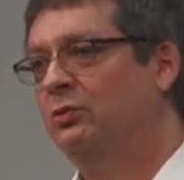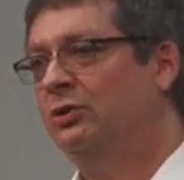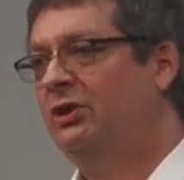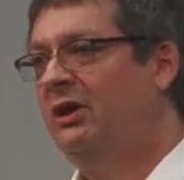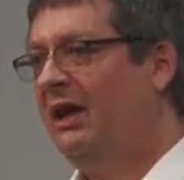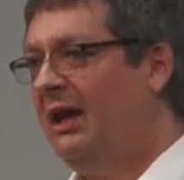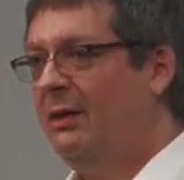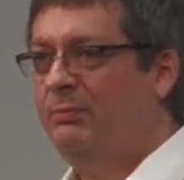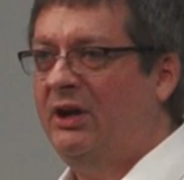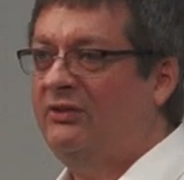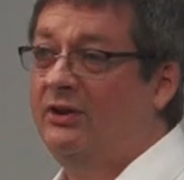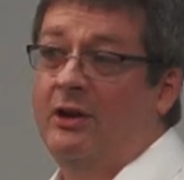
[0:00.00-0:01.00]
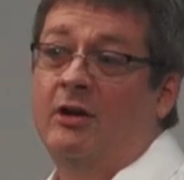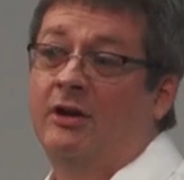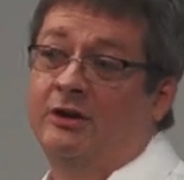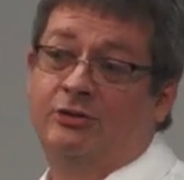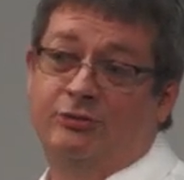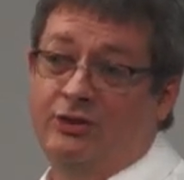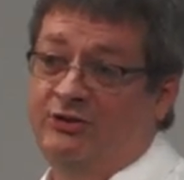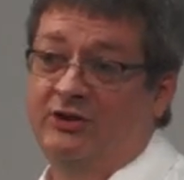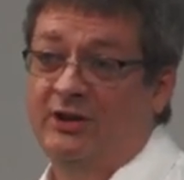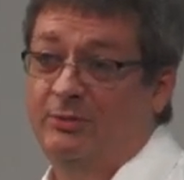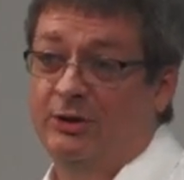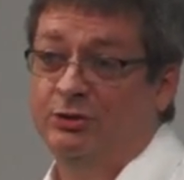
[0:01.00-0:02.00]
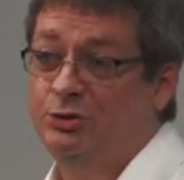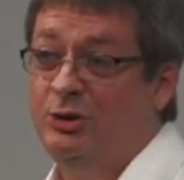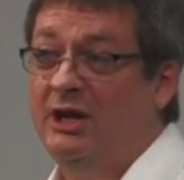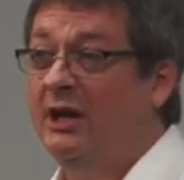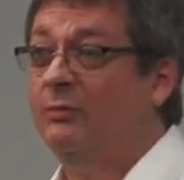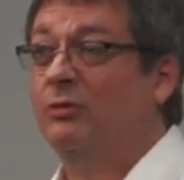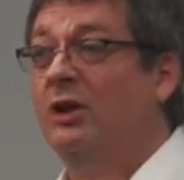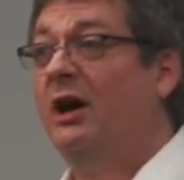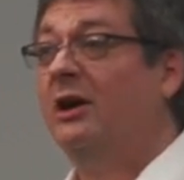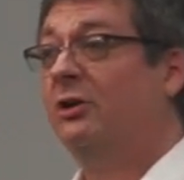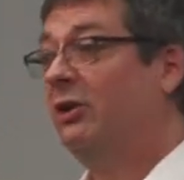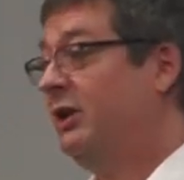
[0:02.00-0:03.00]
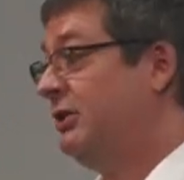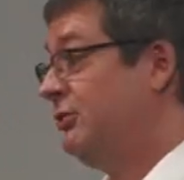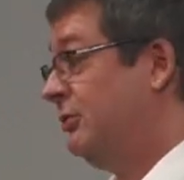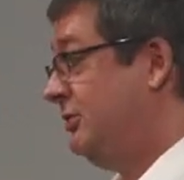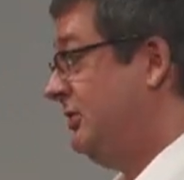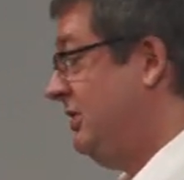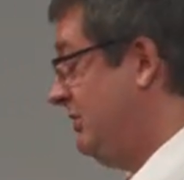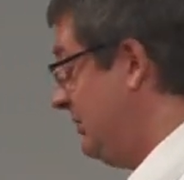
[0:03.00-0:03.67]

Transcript: Well, you can't base it on electricity because you can't rely on electricity.